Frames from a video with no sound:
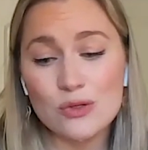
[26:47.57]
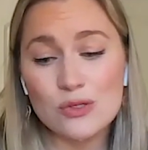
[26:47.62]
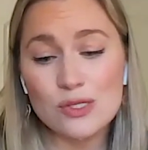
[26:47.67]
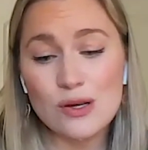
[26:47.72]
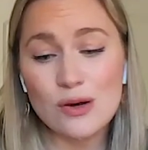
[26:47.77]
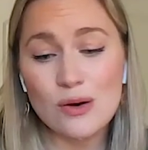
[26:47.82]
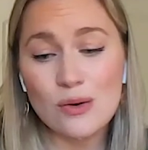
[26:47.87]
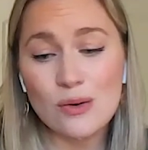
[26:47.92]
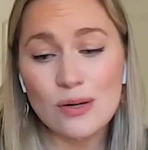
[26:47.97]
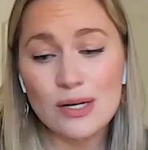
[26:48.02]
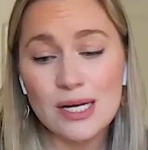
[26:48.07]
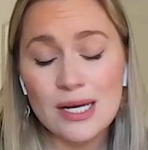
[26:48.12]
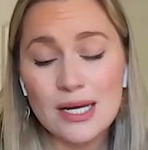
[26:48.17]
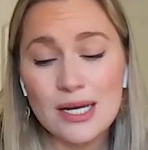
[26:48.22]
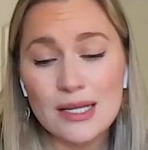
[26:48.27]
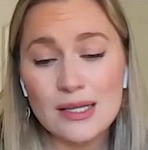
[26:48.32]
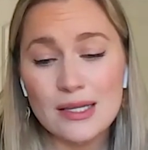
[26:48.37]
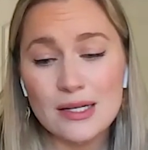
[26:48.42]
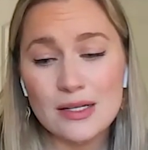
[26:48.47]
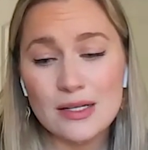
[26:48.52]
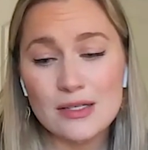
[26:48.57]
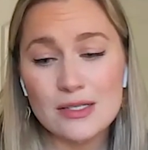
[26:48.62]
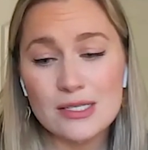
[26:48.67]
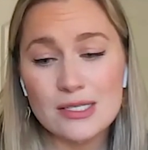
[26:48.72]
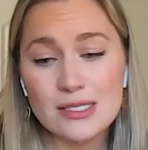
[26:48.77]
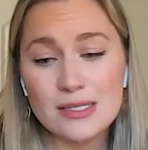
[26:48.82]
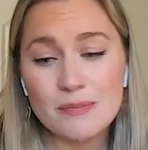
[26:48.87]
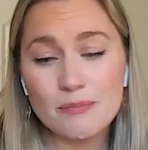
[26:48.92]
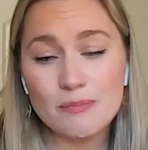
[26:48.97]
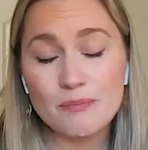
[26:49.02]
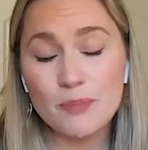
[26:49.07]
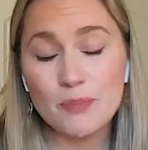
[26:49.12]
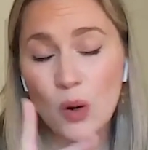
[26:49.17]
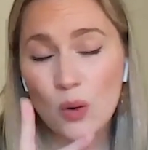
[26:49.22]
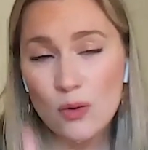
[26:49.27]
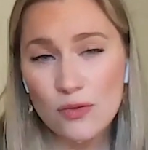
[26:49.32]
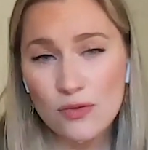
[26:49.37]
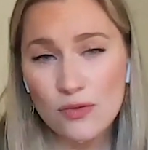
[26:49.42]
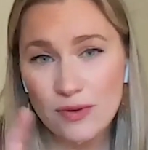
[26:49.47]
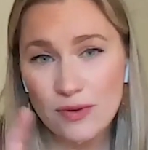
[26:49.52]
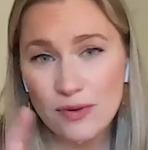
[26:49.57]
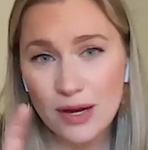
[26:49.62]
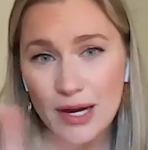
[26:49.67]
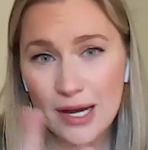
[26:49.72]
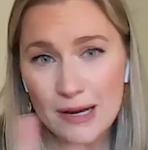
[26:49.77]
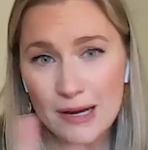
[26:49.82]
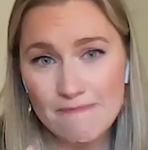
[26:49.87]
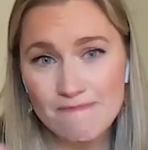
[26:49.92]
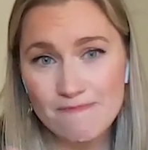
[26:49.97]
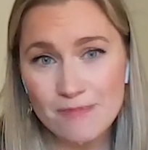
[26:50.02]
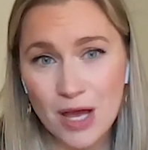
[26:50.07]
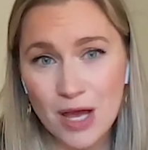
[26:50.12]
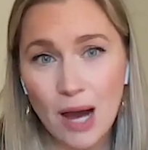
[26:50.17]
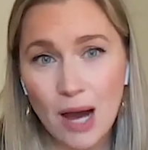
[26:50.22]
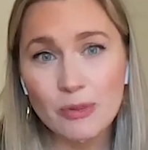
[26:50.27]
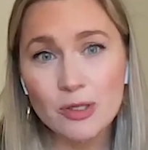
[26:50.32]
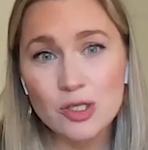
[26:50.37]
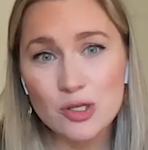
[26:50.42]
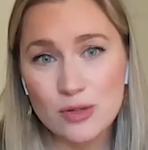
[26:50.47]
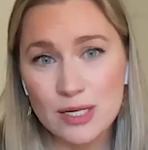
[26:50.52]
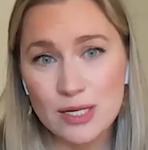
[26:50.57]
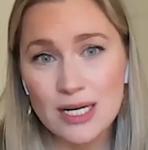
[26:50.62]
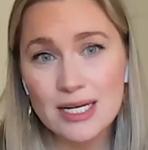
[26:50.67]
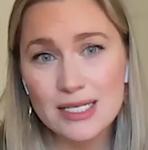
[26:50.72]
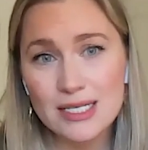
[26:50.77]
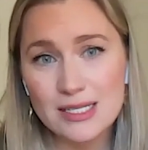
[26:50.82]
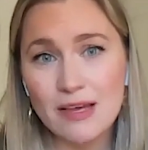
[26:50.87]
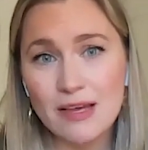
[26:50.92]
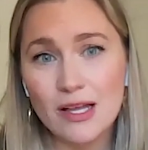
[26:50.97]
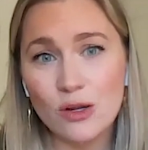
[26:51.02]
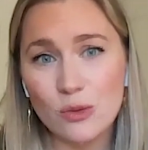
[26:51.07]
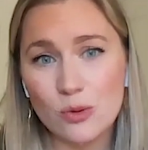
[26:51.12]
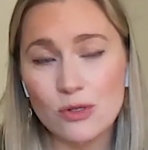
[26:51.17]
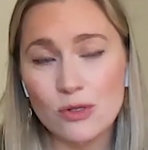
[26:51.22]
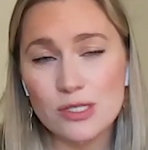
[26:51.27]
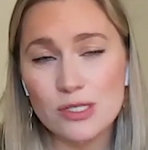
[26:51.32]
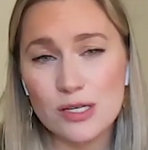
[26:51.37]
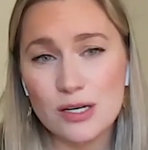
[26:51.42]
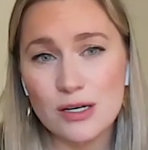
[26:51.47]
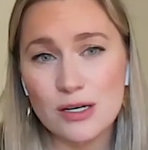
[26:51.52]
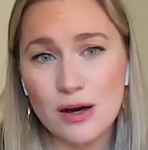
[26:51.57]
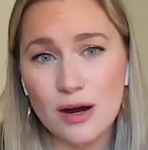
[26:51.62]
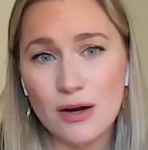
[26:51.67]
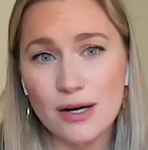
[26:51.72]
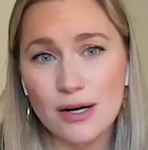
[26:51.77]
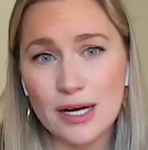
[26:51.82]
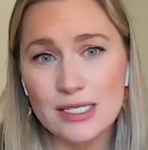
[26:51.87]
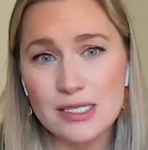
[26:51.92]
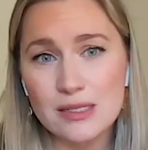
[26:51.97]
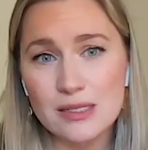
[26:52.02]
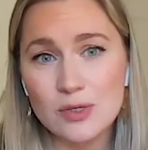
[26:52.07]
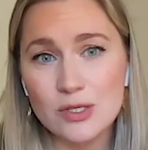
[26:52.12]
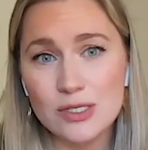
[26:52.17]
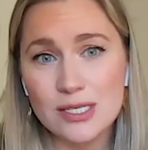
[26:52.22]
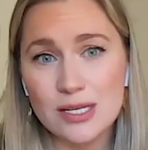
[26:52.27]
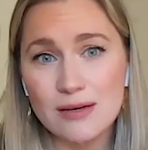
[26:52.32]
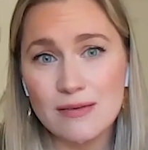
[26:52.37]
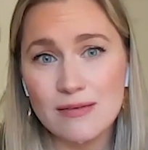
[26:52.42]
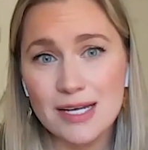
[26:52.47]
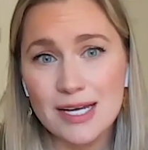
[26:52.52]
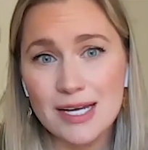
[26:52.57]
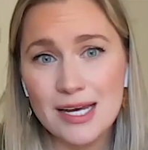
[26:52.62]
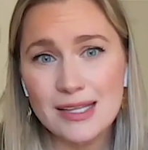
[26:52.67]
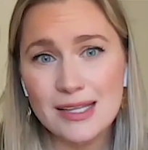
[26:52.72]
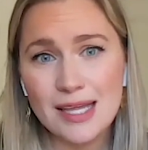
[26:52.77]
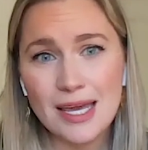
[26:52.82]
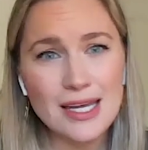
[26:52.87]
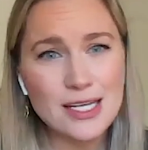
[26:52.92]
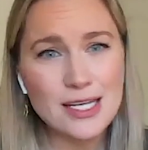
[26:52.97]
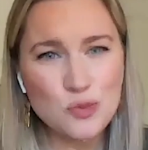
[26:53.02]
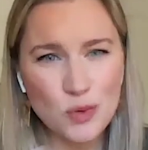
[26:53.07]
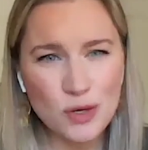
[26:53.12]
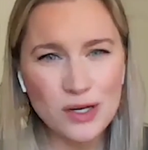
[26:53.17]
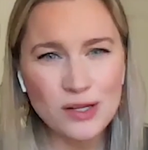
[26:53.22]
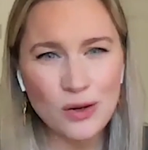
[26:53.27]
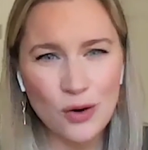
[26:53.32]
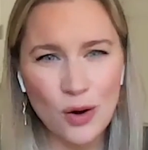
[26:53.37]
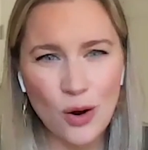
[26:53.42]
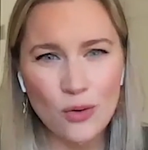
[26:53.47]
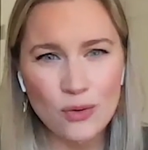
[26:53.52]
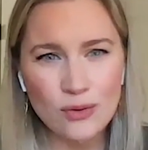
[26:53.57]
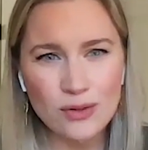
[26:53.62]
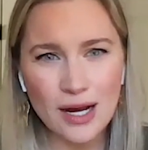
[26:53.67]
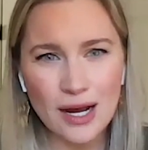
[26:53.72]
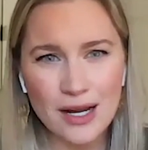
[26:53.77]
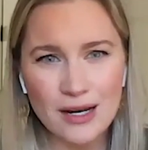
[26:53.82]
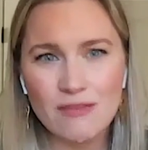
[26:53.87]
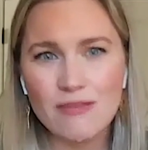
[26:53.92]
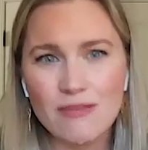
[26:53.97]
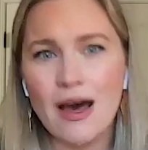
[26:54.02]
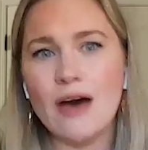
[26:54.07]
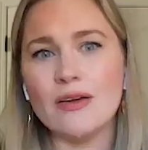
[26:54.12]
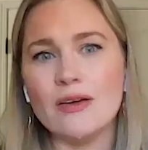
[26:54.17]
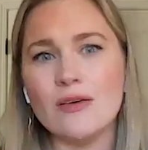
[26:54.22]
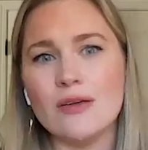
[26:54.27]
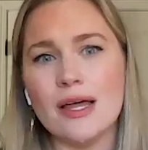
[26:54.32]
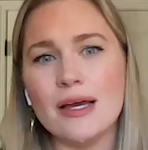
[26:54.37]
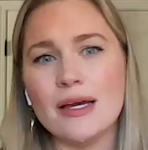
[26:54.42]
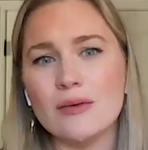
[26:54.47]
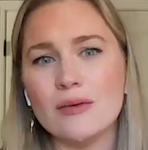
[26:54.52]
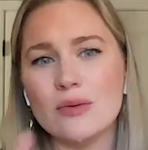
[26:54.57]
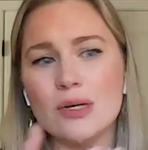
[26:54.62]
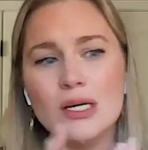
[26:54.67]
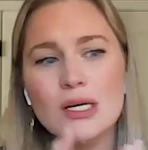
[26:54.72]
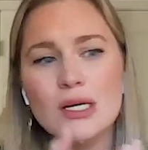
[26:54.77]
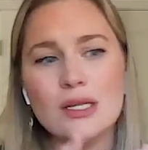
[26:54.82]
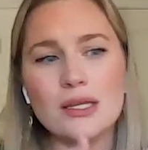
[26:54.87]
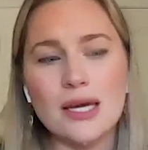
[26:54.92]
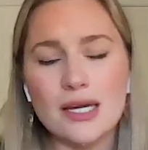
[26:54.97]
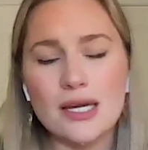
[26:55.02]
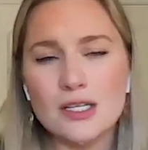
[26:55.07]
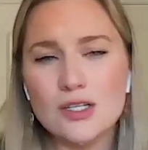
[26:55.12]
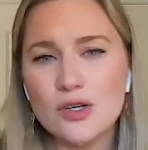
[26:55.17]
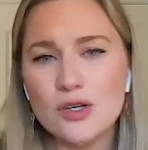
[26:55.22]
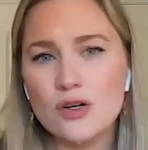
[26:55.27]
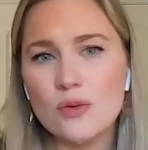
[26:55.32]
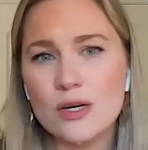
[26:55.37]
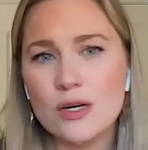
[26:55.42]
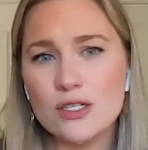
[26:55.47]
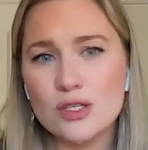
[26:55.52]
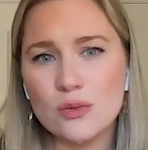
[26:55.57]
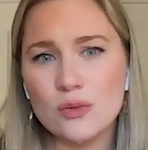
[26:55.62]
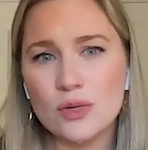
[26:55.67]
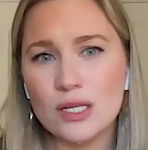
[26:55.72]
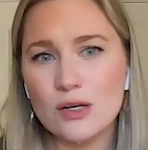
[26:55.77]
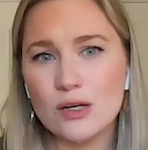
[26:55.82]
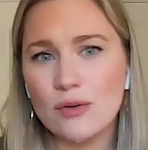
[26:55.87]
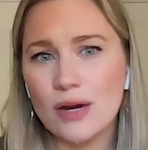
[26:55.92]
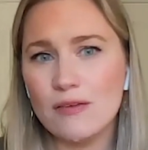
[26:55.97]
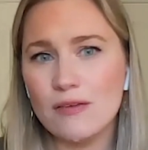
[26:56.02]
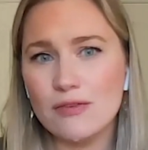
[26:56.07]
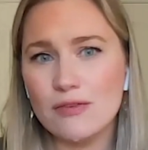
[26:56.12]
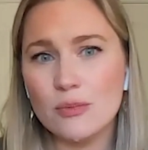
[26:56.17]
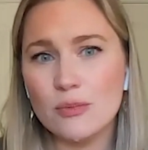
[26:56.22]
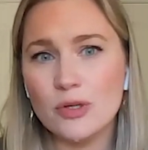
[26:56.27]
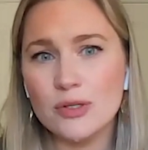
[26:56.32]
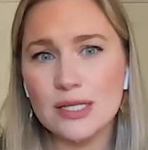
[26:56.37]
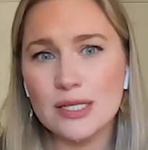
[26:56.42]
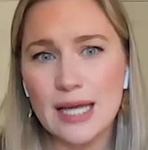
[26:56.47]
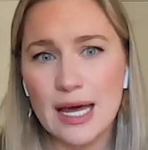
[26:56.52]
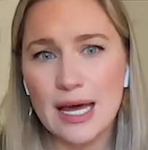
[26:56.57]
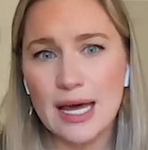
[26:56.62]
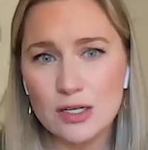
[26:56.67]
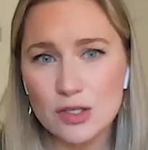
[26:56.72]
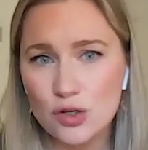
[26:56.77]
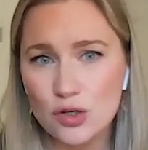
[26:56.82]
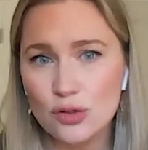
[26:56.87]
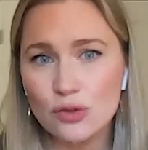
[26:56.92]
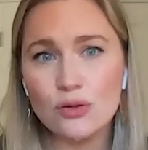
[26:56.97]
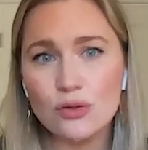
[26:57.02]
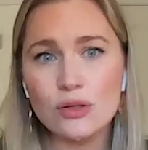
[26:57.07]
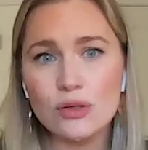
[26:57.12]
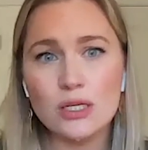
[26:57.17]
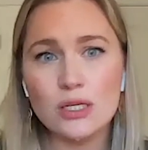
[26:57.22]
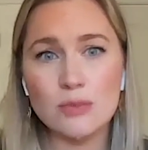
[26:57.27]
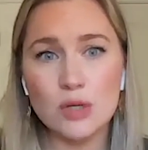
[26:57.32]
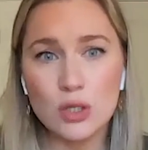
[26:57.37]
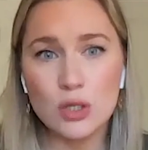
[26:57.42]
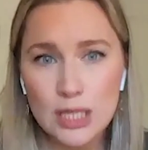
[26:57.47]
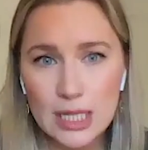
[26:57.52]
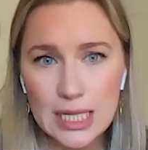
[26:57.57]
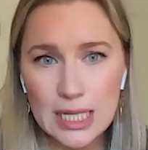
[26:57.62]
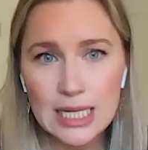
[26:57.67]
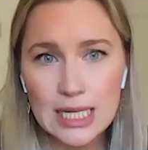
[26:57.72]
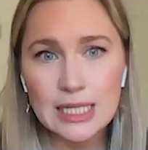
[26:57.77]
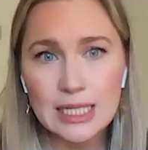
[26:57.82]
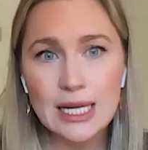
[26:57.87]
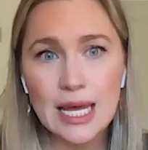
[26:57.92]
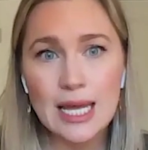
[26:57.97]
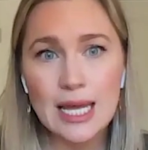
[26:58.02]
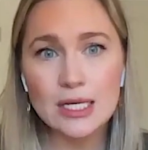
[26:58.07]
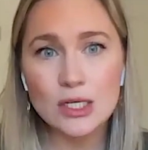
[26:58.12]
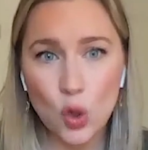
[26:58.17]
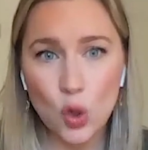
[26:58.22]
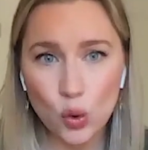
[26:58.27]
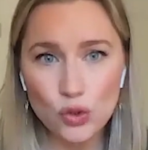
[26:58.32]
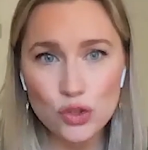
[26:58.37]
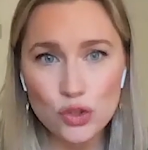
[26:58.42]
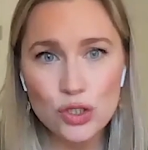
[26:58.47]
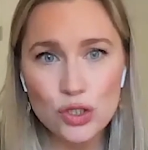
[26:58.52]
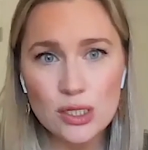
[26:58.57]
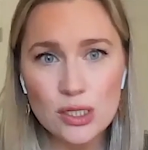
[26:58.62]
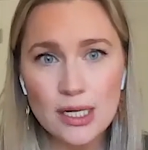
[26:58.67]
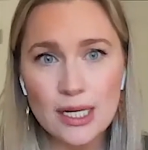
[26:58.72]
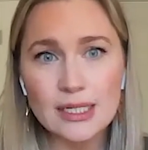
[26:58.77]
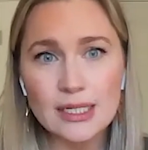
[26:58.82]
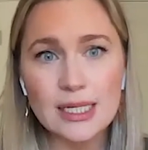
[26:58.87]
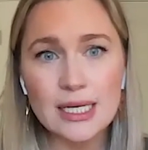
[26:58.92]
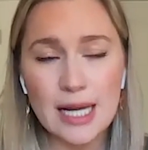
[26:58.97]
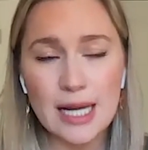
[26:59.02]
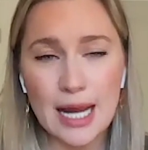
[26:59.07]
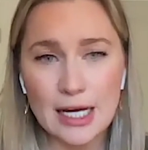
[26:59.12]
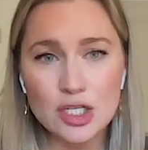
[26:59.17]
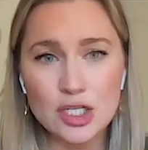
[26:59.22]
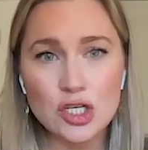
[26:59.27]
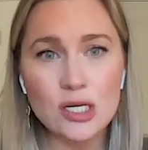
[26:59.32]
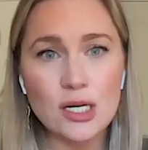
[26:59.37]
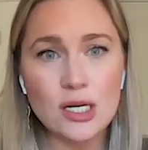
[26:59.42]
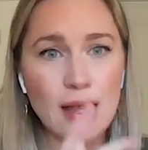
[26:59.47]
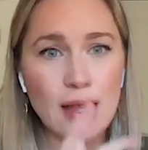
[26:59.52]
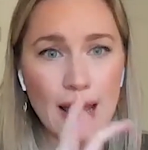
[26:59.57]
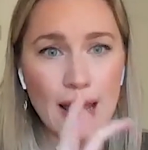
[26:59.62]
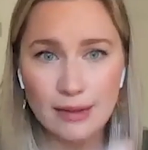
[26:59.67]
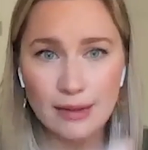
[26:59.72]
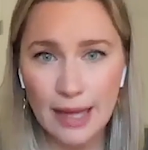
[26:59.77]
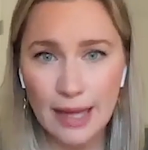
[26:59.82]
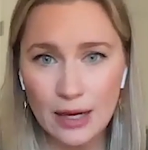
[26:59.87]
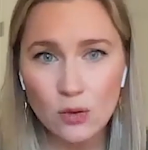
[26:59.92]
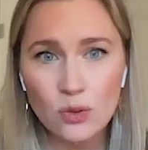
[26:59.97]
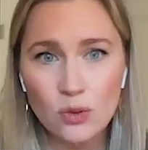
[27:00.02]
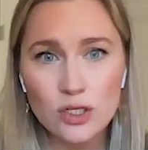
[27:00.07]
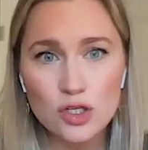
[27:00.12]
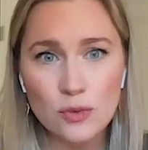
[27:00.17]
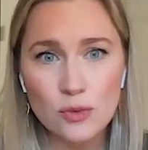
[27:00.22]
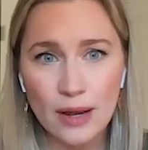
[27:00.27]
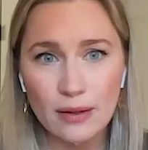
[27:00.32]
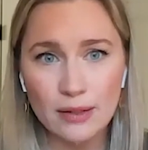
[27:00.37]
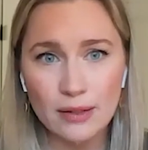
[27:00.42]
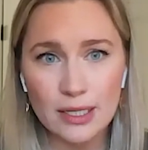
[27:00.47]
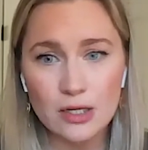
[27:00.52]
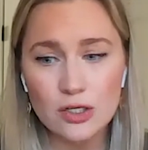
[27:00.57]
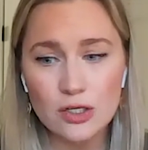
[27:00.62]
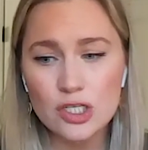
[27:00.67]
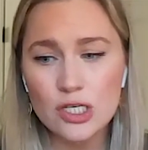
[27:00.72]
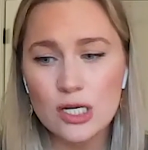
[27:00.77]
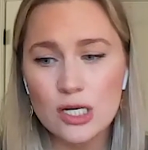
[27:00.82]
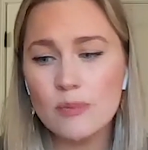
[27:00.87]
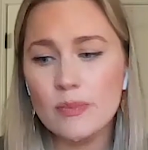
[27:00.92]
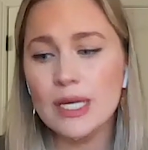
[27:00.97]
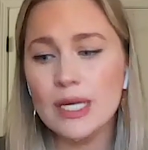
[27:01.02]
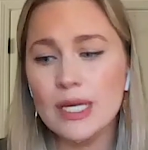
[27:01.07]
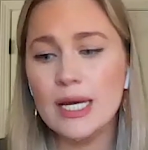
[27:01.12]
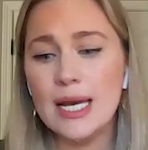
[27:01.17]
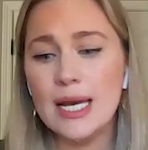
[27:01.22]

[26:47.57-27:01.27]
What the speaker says: So there's both opportunities available to our customers, and they each bring their own kind of value. Like the internal ones are really great for building that internal community and culture and connection and that language around leadership.